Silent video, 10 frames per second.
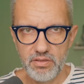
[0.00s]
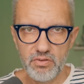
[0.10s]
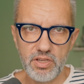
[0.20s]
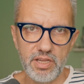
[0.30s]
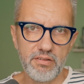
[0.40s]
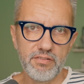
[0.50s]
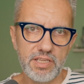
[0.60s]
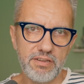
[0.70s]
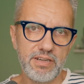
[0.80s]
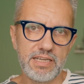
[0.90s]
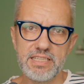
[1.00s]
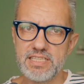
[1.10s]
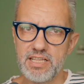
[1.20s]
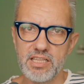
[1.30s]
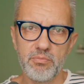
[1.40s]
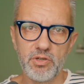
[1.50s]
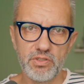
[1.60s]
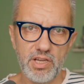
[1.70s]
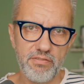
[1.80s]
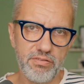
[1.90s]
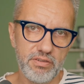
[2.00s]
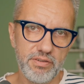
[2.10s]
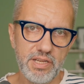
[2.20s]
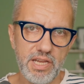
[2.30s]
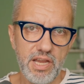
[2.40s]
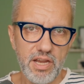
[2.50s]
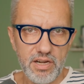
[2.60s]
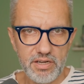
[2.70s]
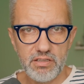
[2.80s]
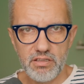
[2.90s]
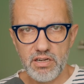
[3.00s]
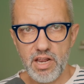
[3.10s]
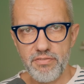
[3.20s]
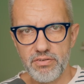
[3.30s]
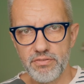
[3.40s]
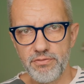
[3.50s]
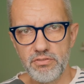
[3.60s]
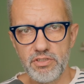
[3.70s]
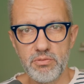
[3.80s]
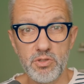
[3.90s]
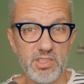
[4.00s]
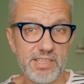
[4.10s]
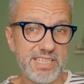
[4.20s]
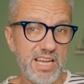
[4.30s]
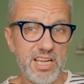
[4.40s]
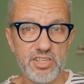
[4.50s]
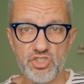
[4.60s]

Okay, whatever. Let's talk about iPhone regular iPhone 15 models are